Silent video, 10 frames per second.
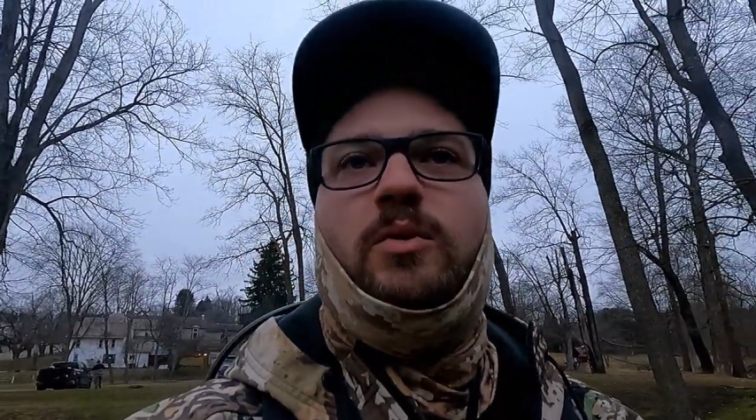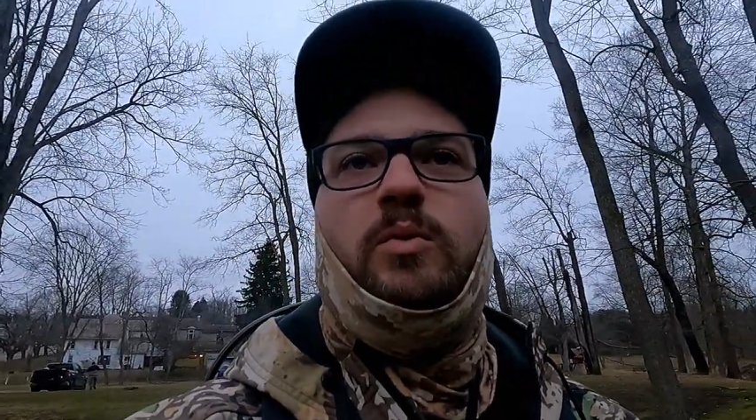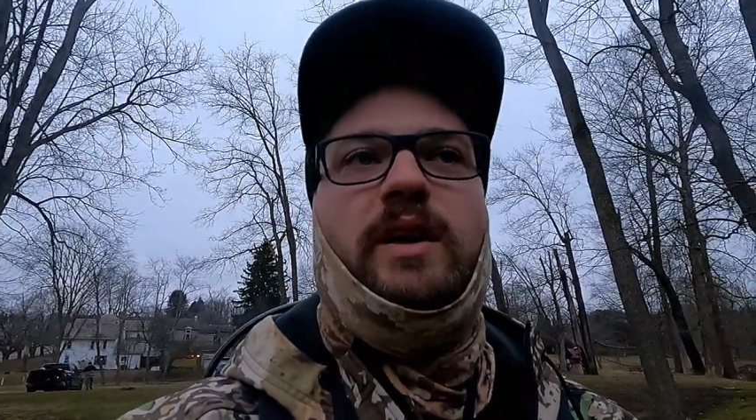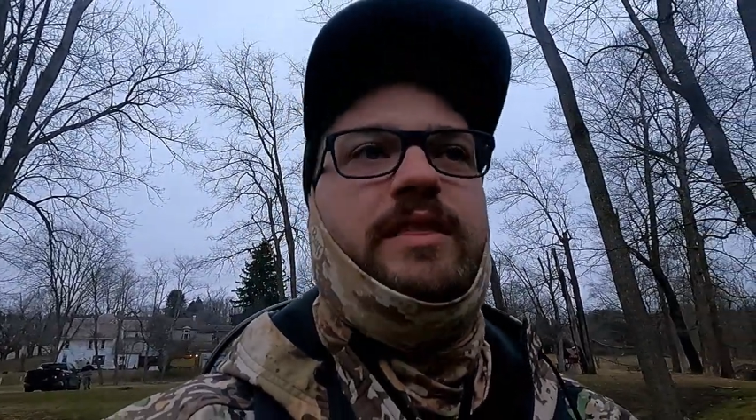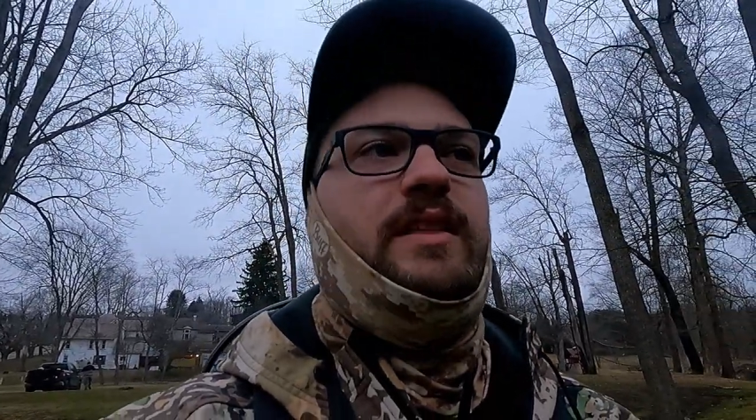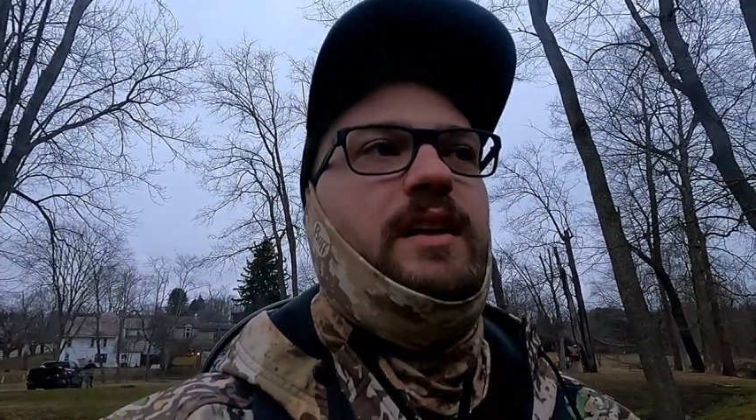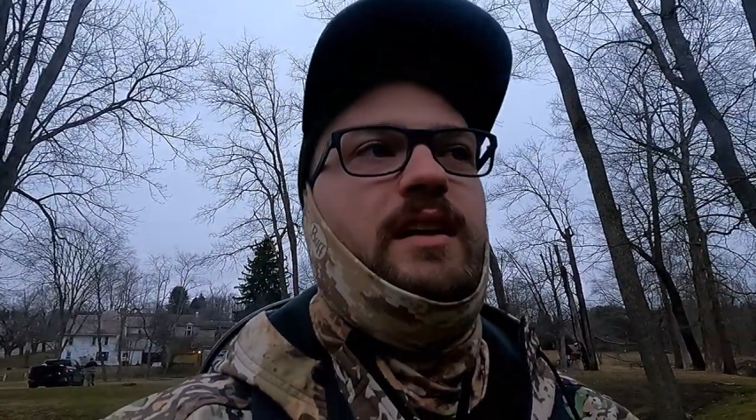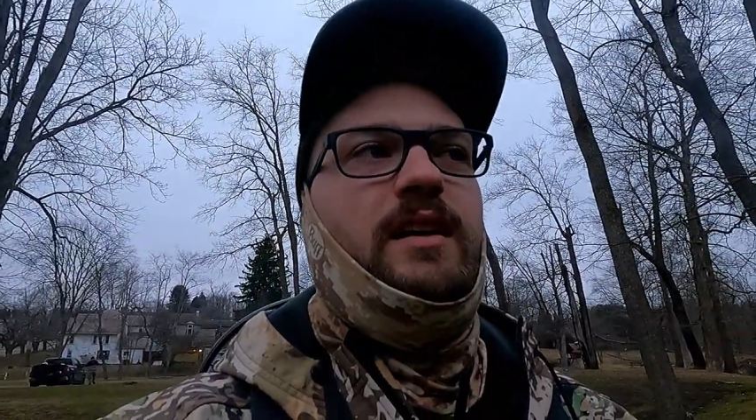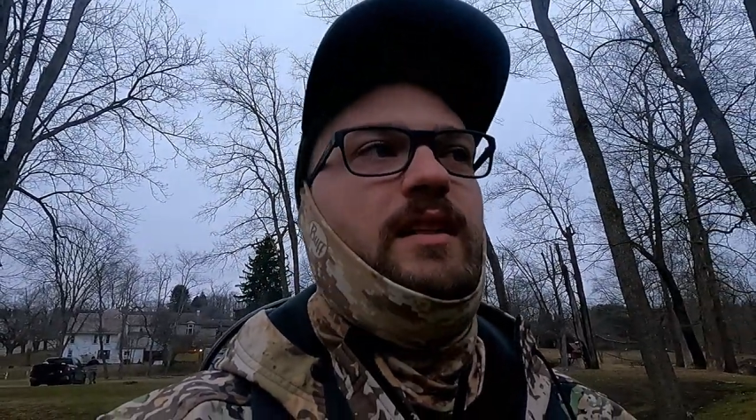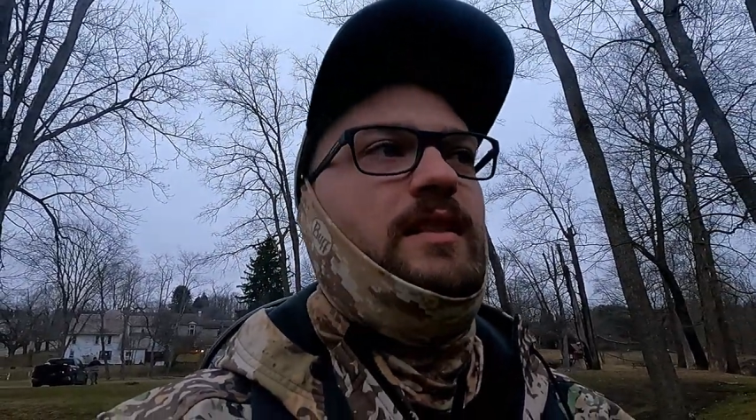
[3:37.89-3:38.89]
with
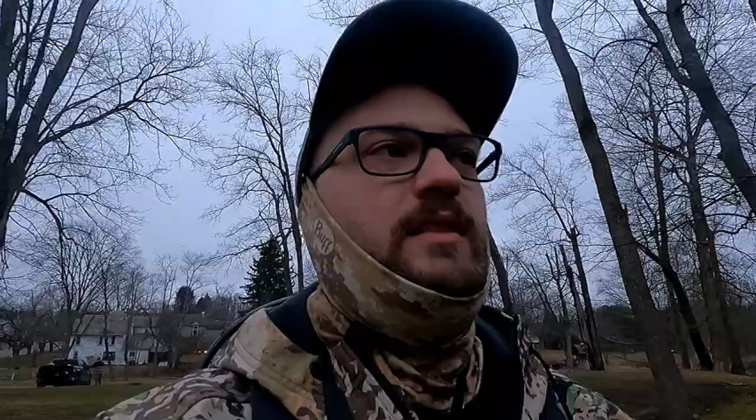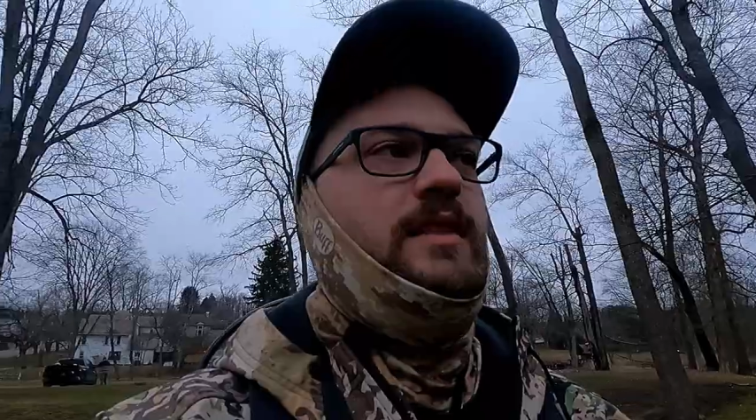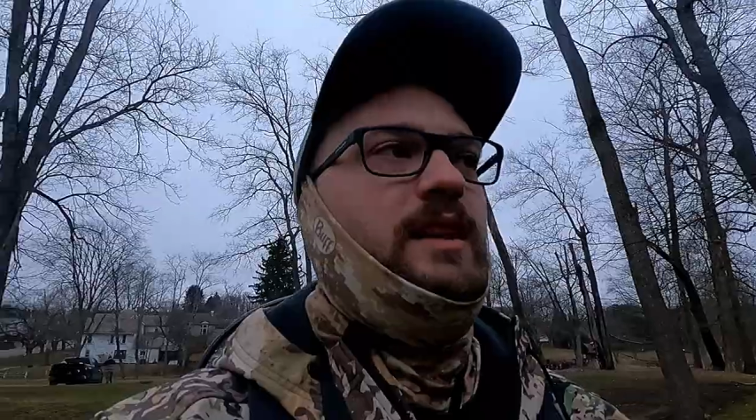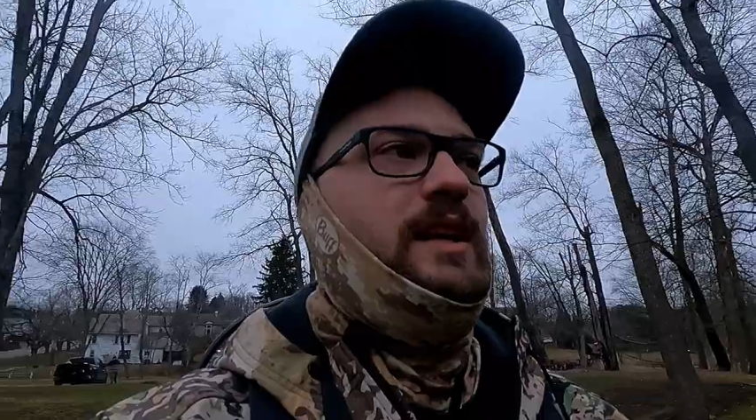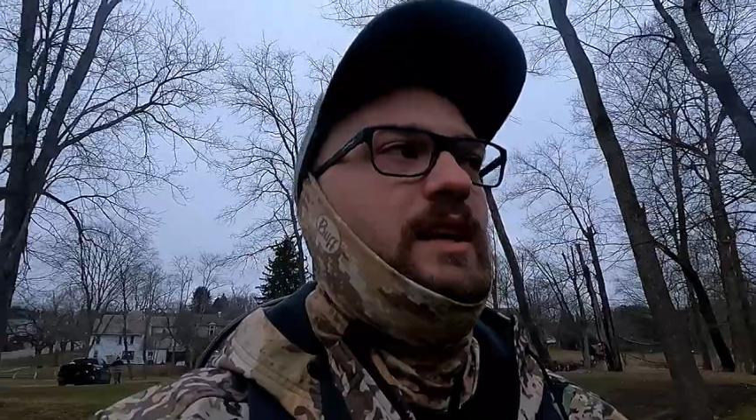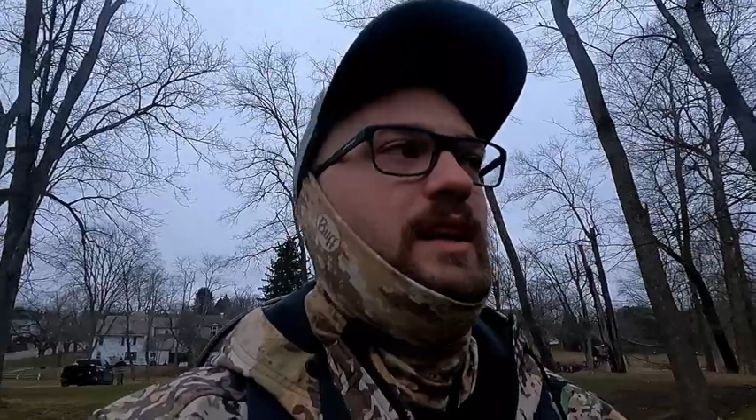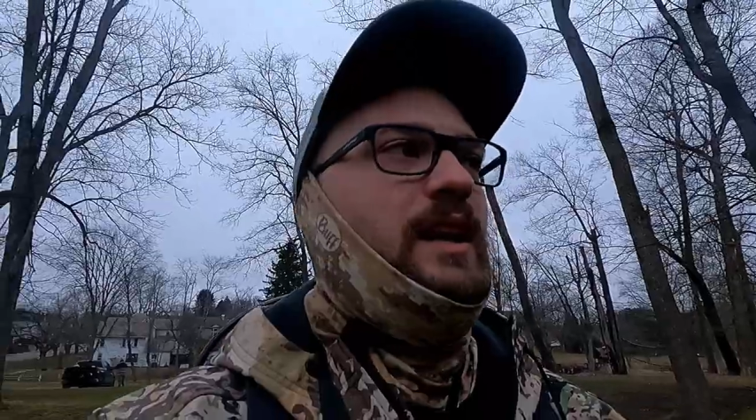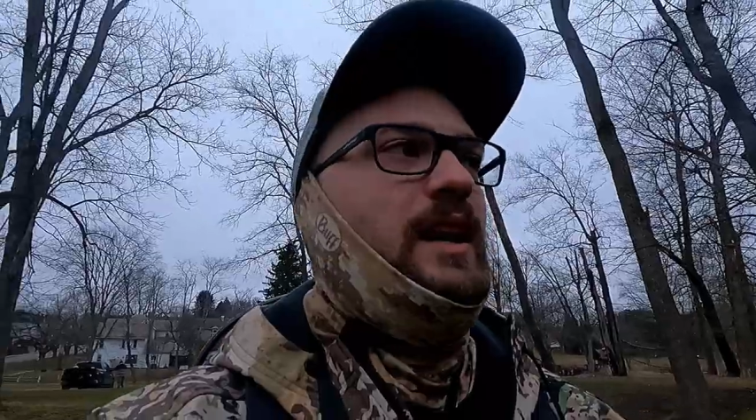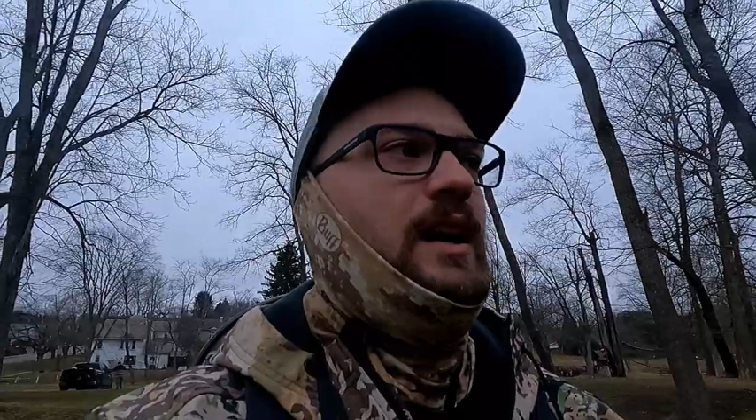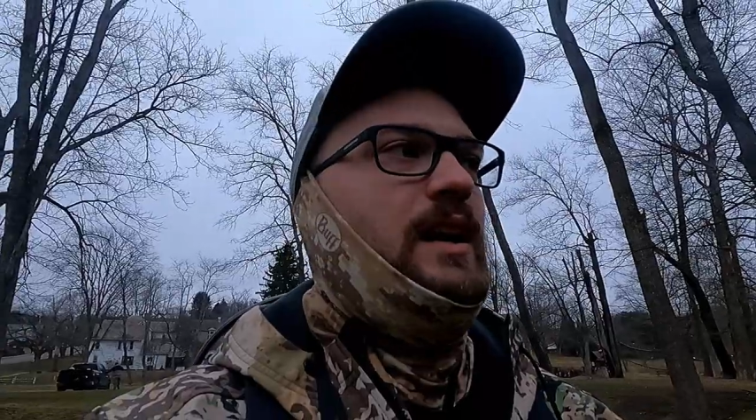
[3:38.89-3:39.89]
the
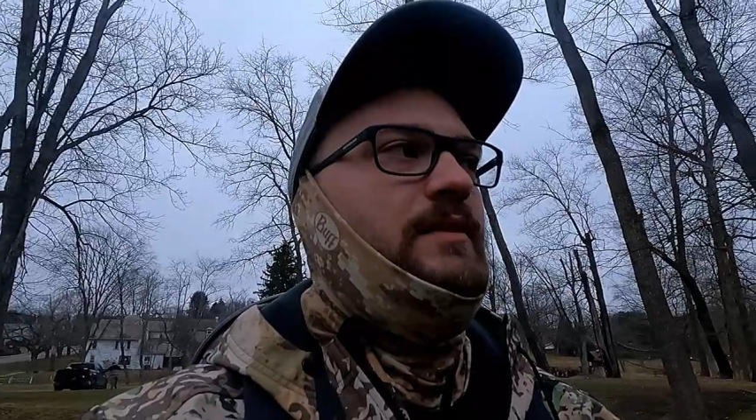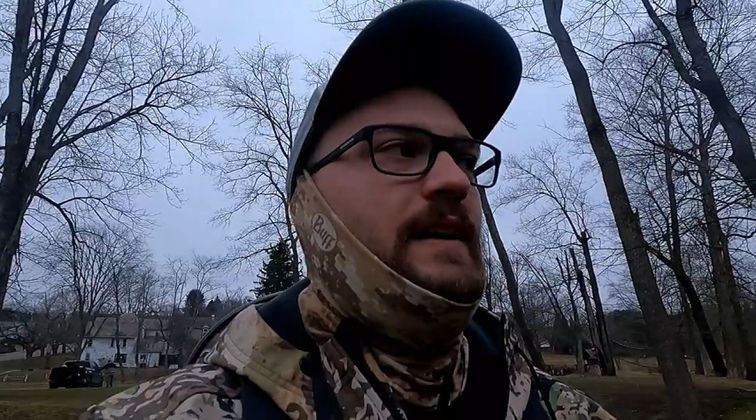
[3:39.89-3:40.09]
uh,